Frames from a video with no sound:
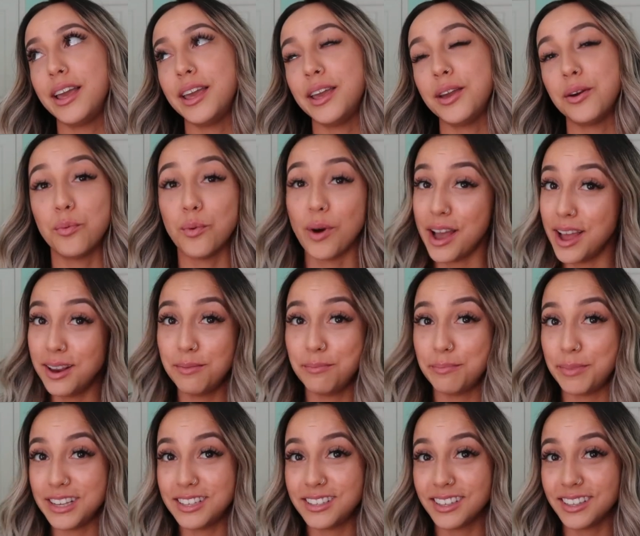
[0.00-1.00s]
it went
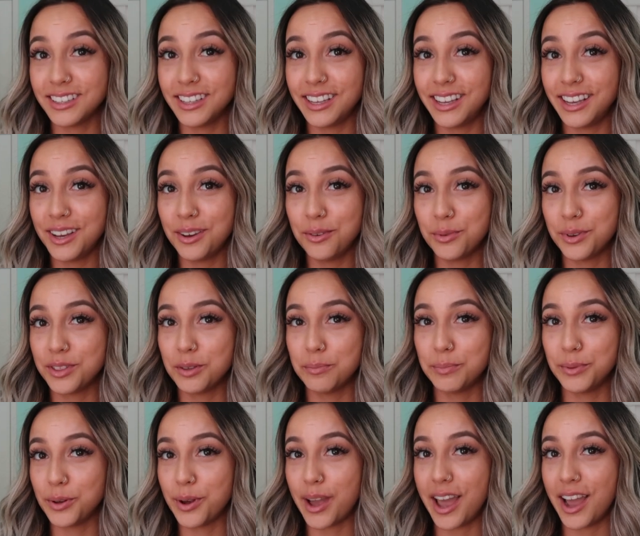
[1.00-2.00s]
basically with the
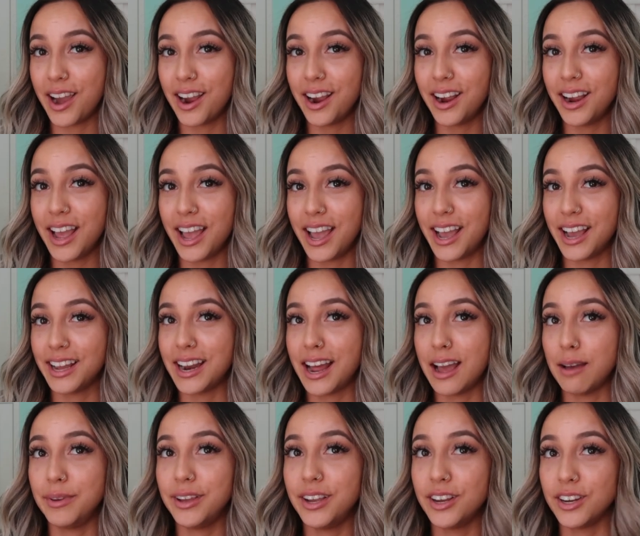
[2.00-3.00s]
blue hair and
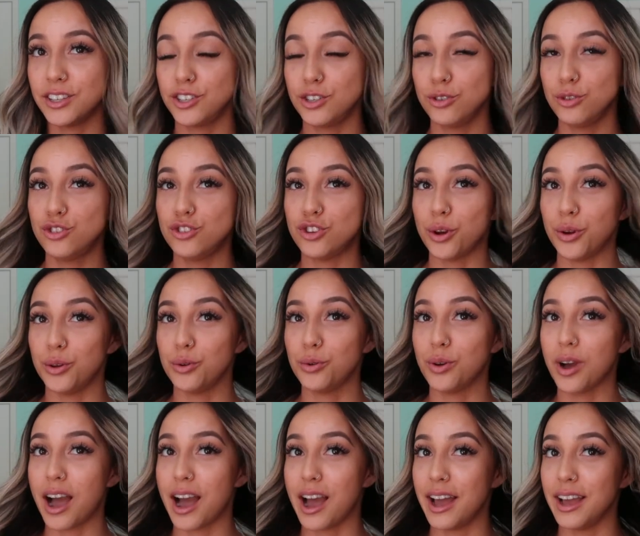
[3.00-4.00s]
I'm here to show you
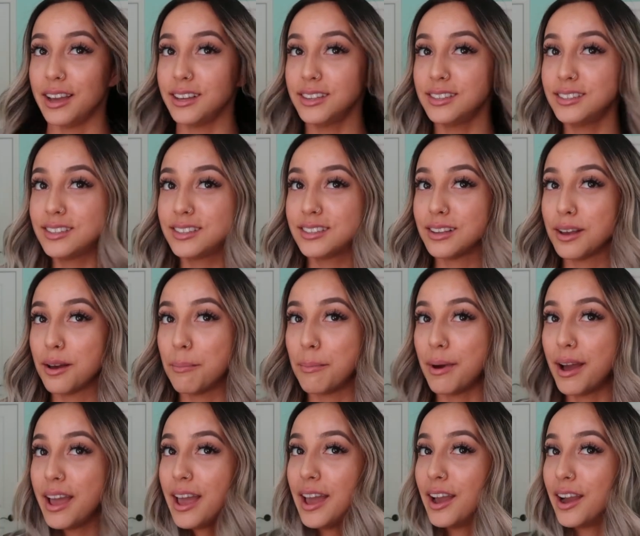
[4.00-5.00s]
guys
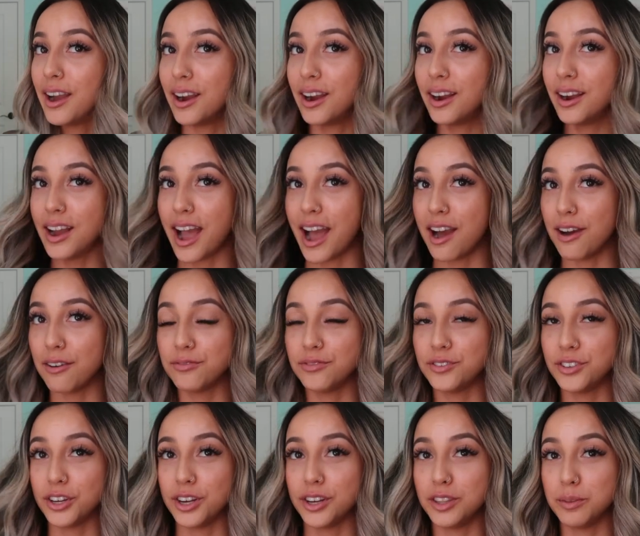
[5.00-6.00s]
my hair after
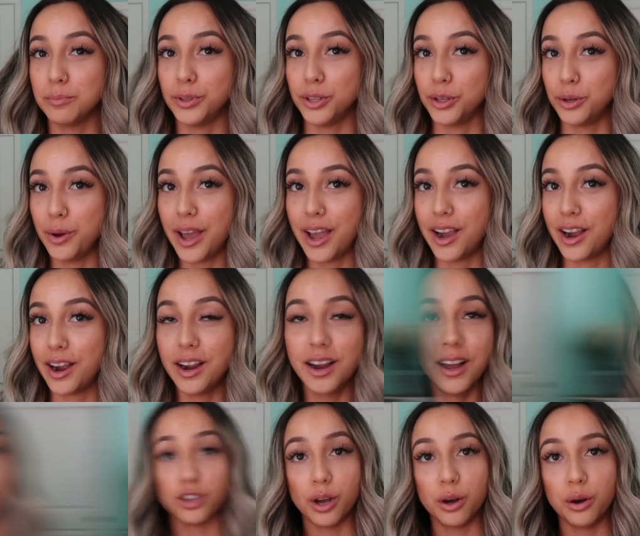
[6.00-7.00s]
after the blue hair.
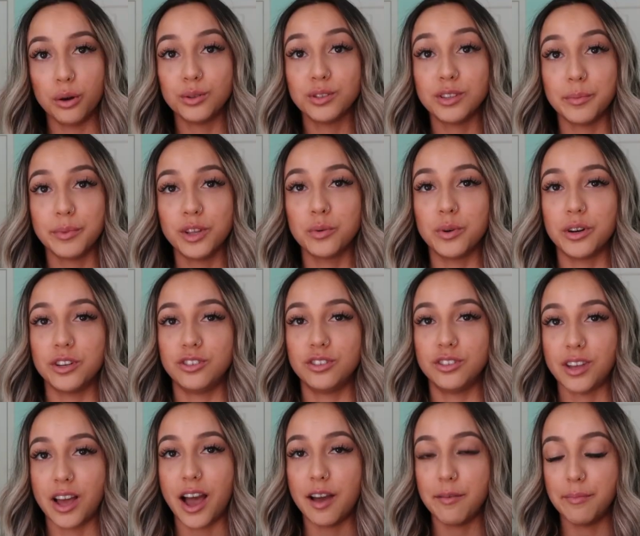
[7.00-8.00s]
So some of the questions
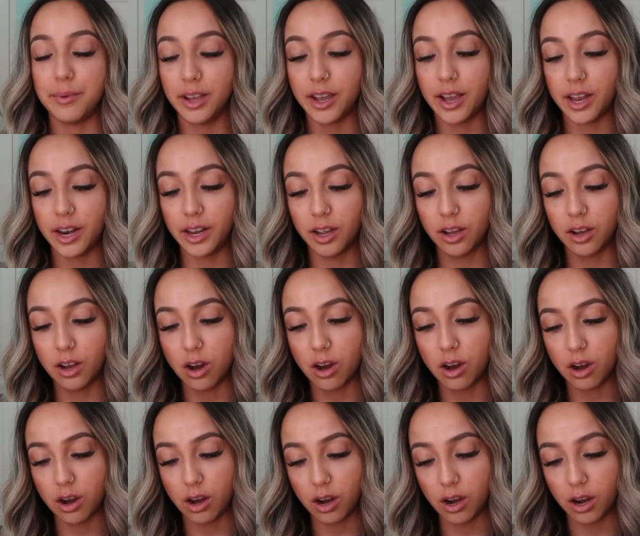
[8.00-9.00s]
that I've been getting
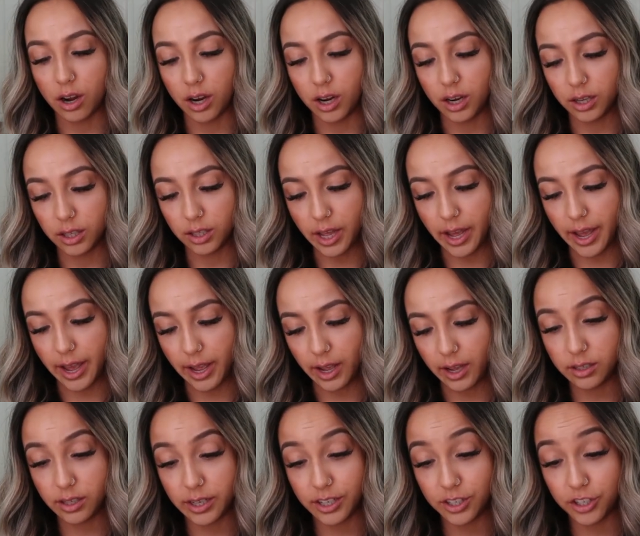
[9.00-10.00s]
are like,
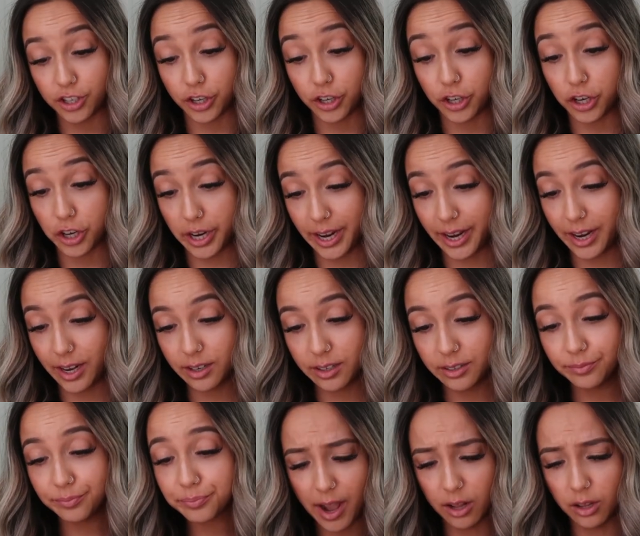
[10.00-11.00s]
did it turn
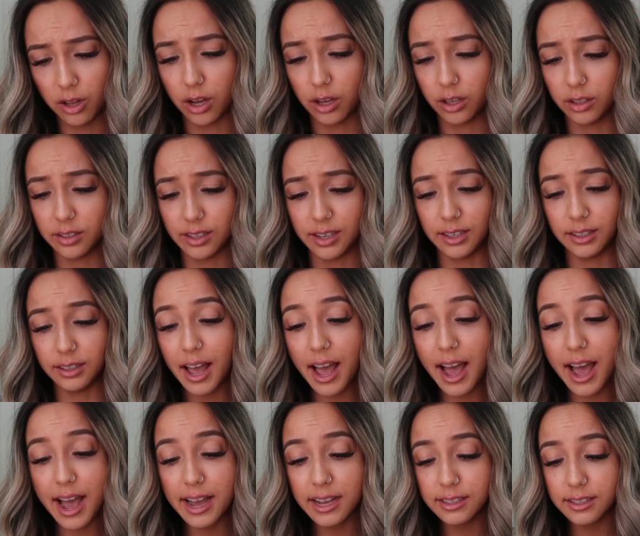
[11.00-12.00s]
green? How long did it
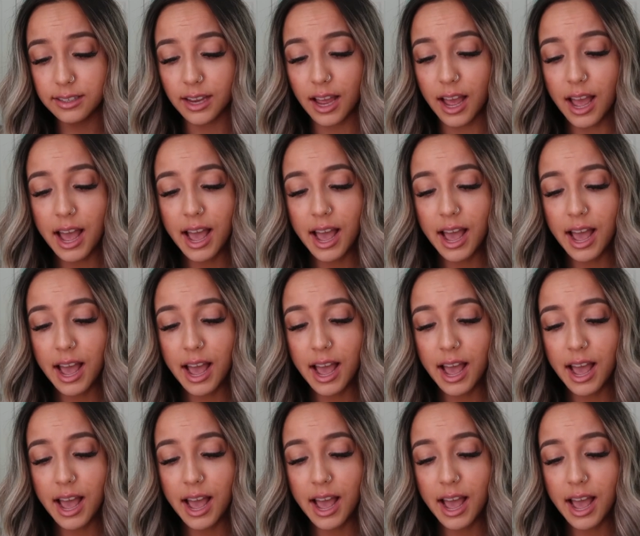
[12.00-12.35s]
last?